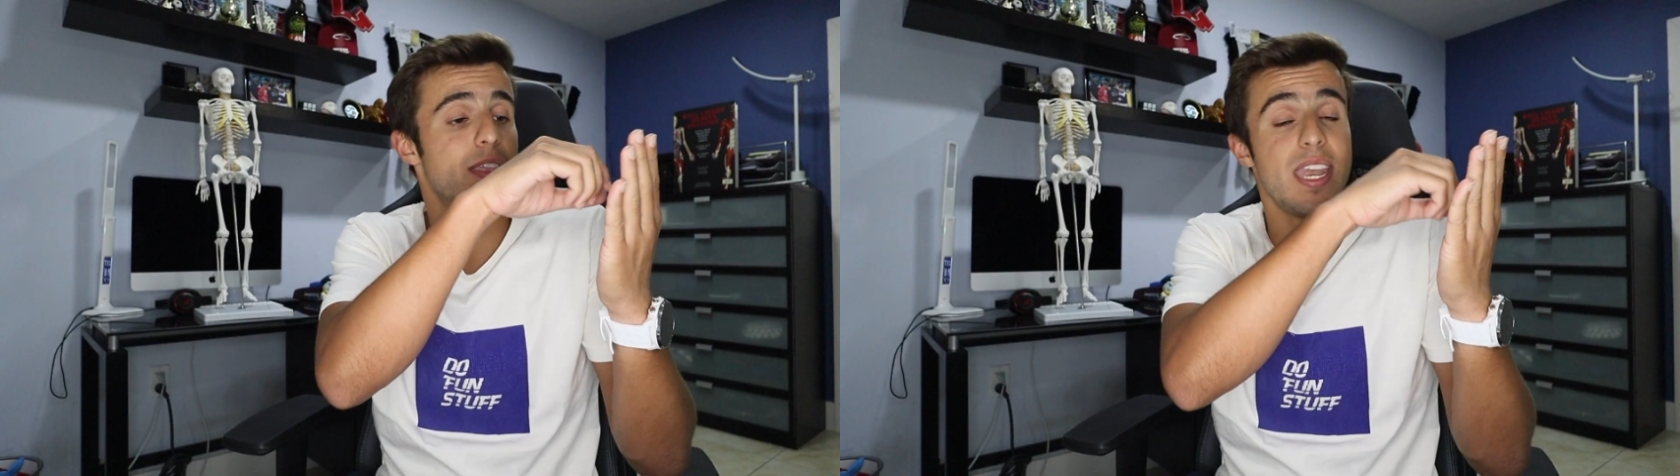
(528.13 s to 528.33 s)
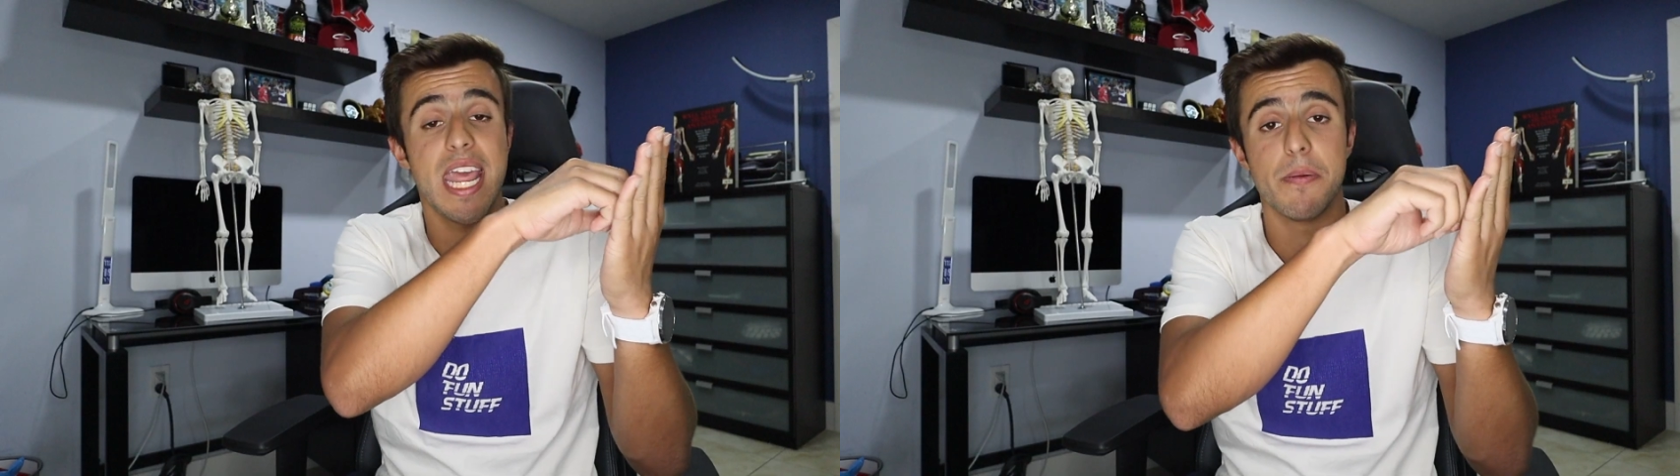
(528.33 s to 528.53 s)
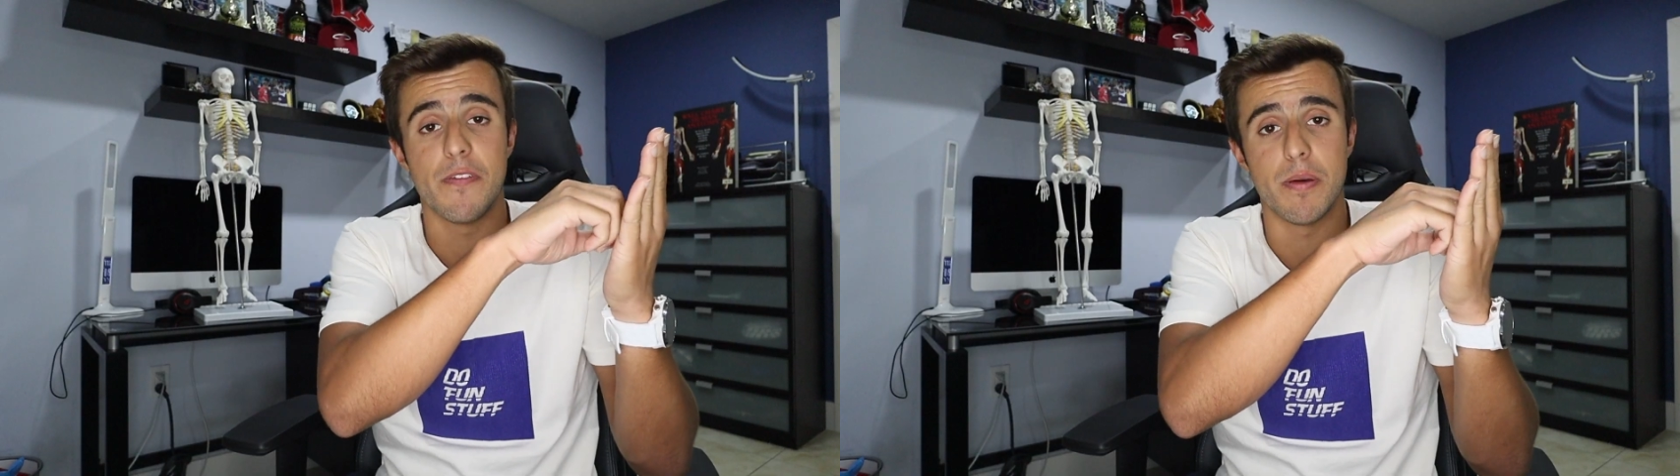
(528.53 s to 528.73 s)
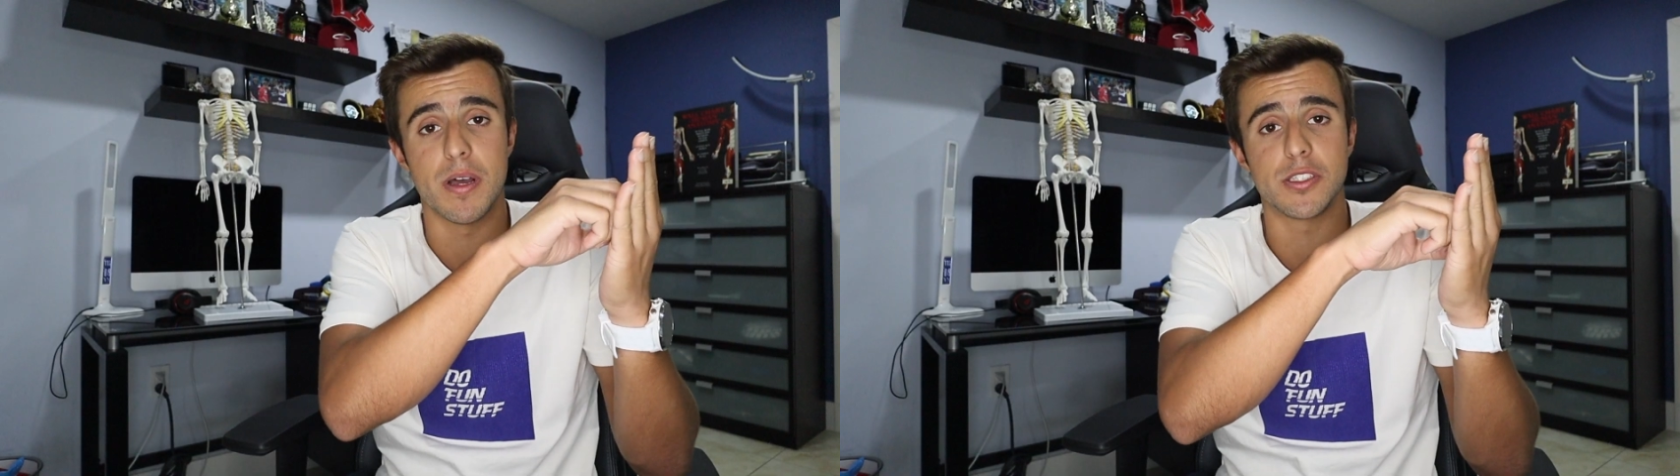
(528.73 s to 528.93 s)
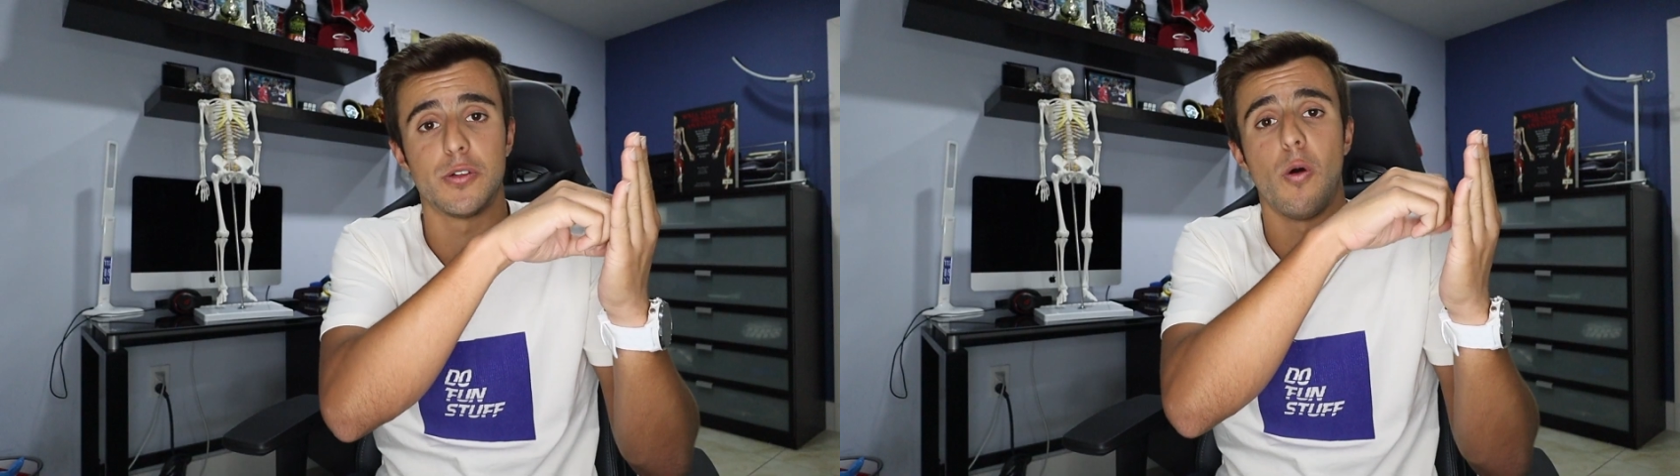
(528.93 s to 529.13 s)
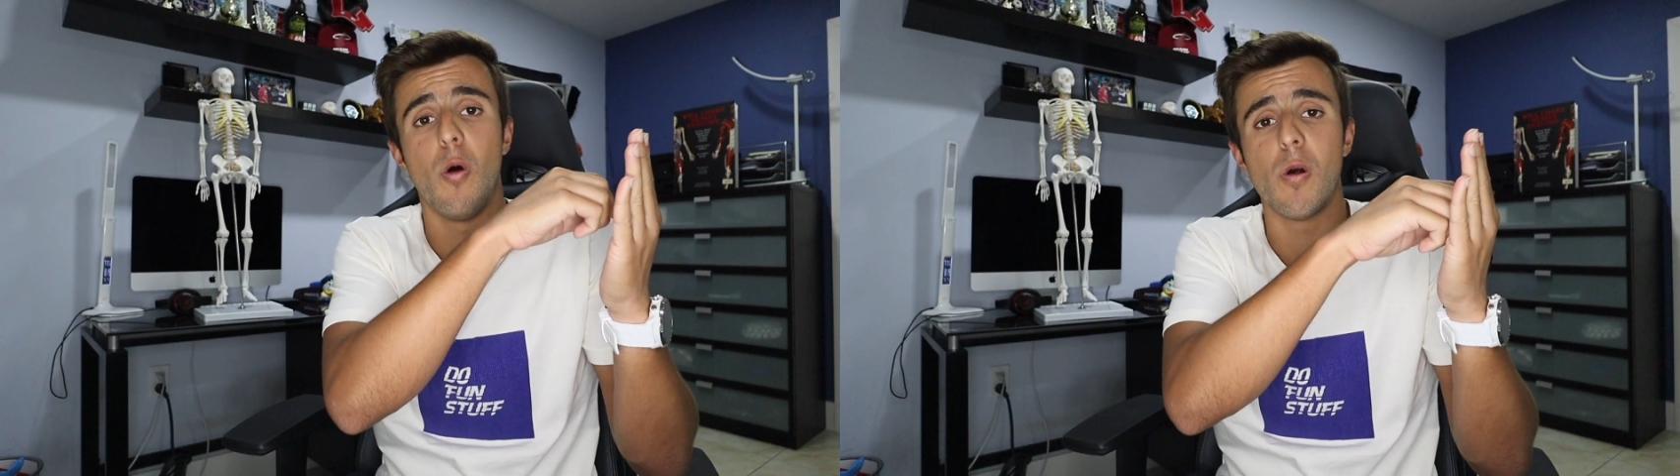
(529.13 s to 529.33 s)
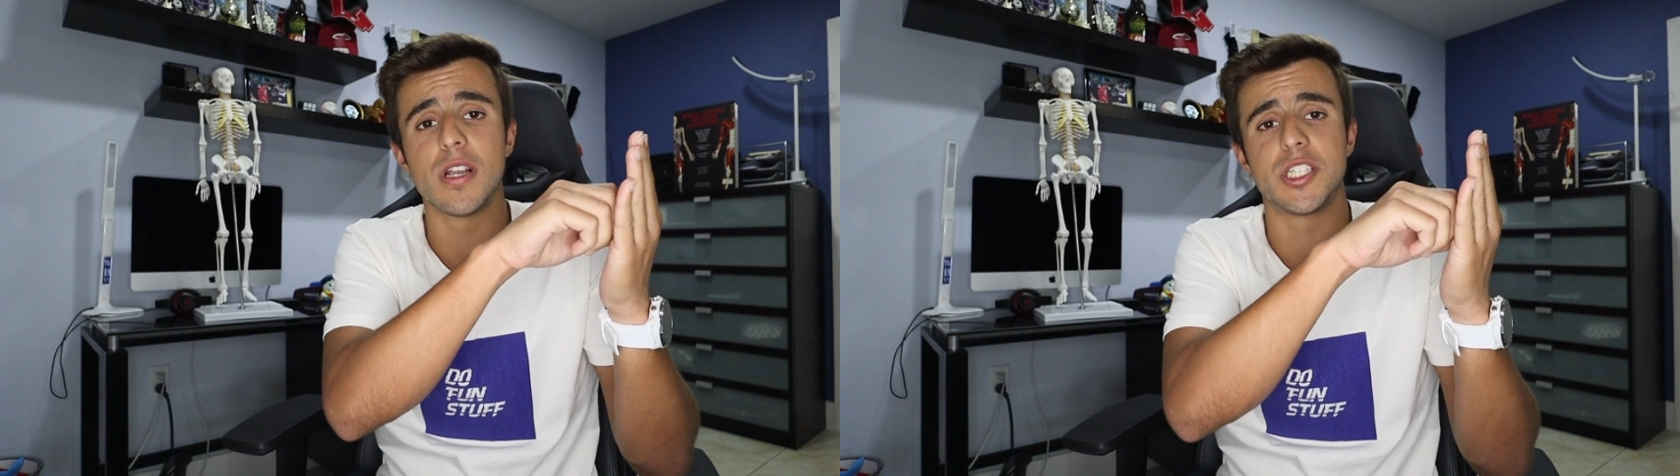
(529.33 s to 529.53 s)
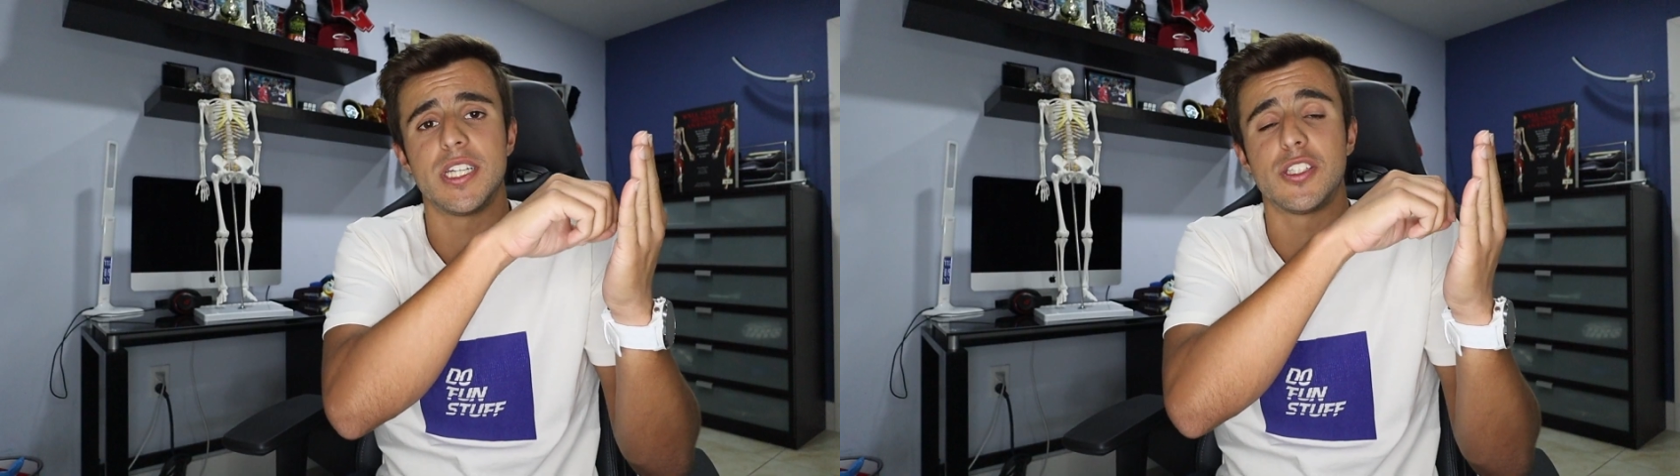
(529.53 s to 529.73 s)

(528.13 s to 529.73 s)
the name of the muscle, origin,